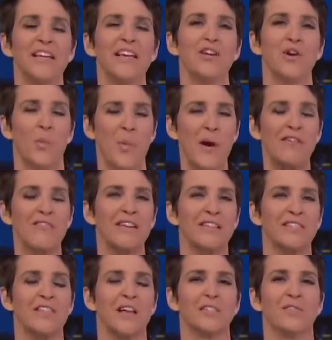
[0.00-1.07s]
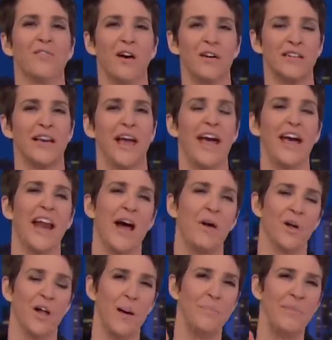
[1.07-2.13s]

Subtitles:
talking heads don't have